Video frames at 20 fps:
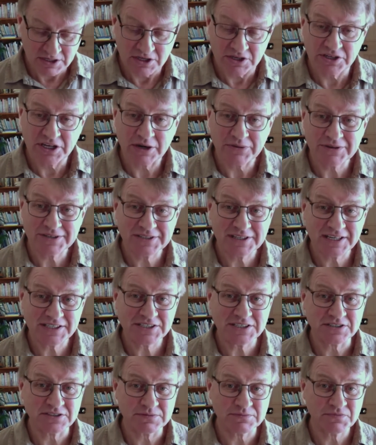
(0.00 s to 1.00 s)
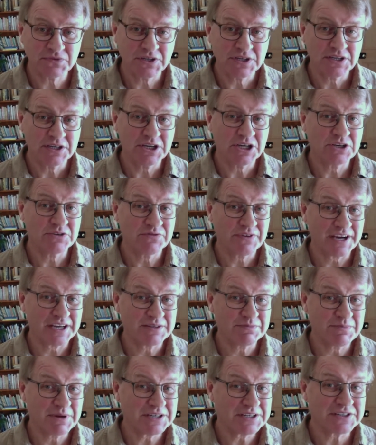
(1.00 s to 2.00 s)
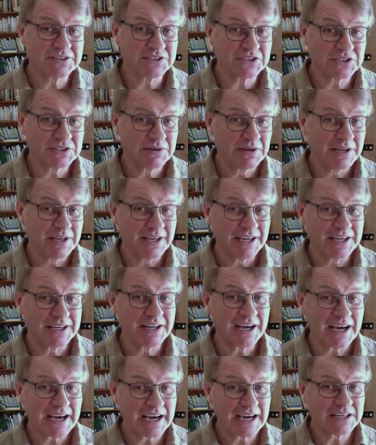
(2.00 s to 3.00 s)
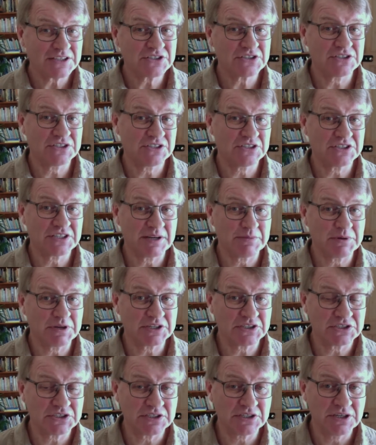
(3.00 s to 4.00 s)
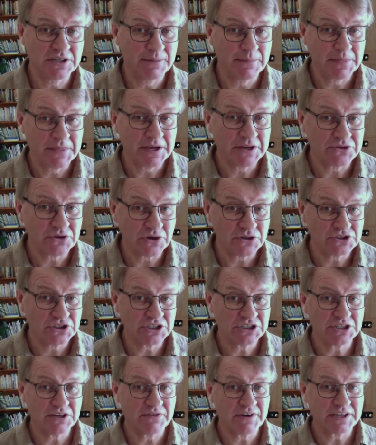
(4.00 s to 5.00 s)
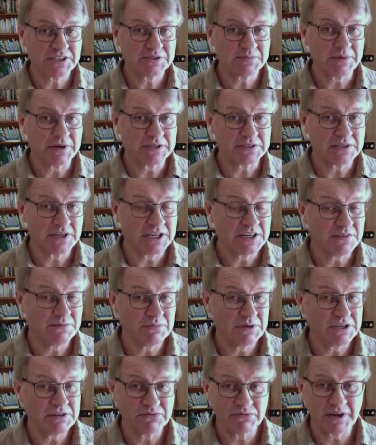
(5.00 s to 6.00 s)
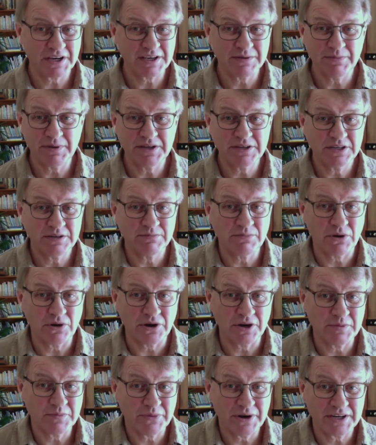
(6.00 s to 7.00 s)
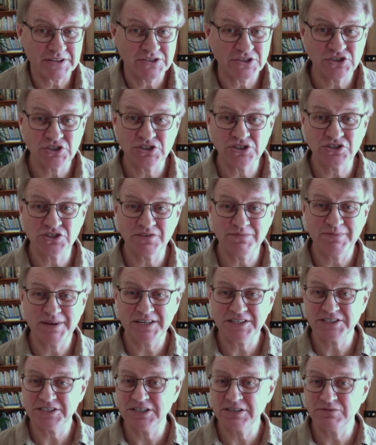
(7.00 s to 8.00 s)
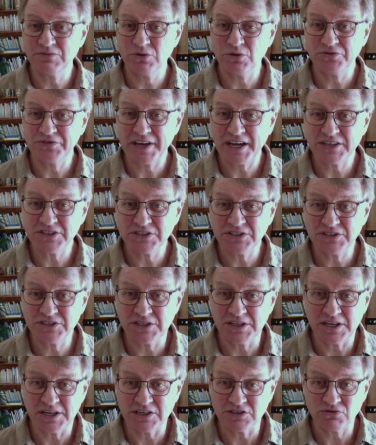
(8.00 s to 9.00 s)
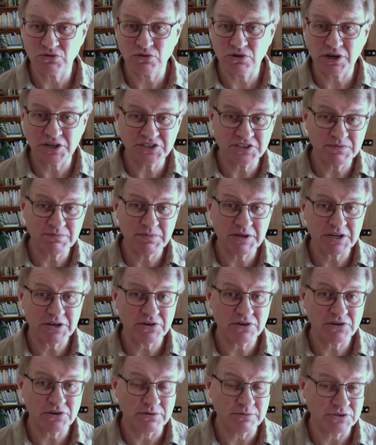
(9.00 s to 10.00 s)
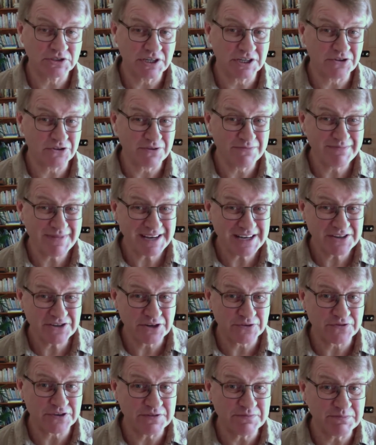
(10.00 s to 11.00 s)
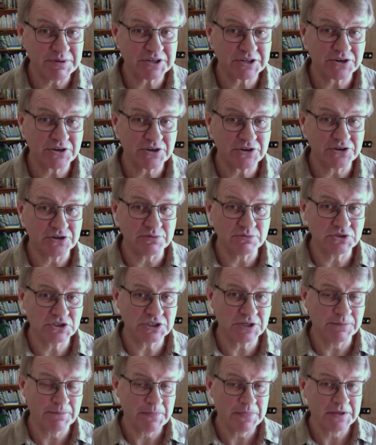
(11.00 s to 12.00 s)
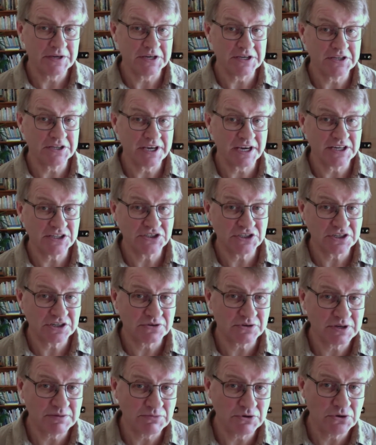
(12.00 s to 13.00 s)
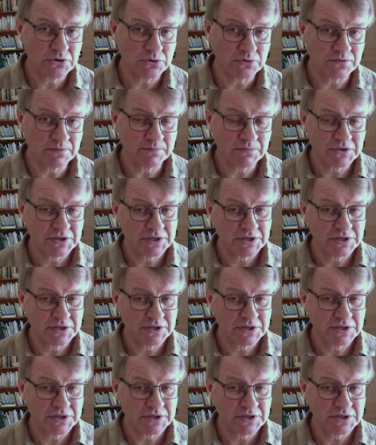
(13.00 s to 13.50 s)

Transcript: No, it doesn't. In fact, bitters enhance the stomach's digestive aspect and have been recommended by practitioners of medicine for thousands of years, all kinds of bitter herbs, and there are many different bitter herbs in CanXida Remove.